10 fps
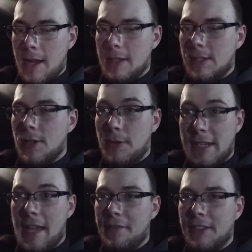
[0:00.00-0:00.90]
guys, so we
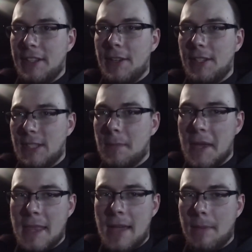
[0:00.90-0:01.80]
definitely
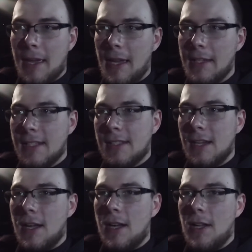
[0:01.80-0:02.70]
spun that pass.
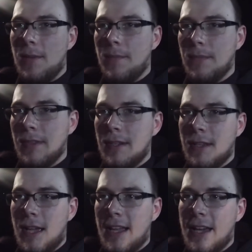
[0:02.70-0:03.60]

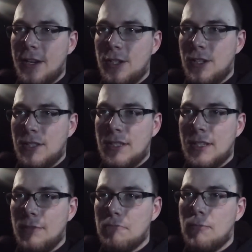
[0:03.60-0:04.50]
I kind of just
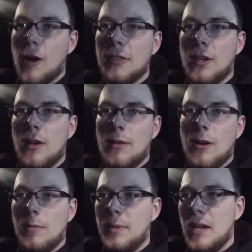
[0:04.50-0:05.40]
brought the
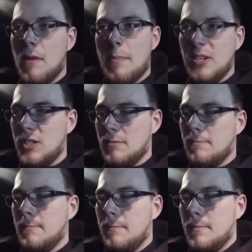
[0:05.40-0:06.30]
RPM up and just
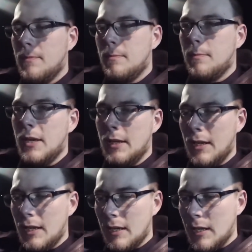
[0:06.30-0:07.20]
pinned
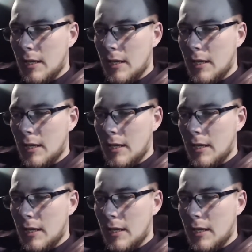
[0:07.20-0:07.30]
it.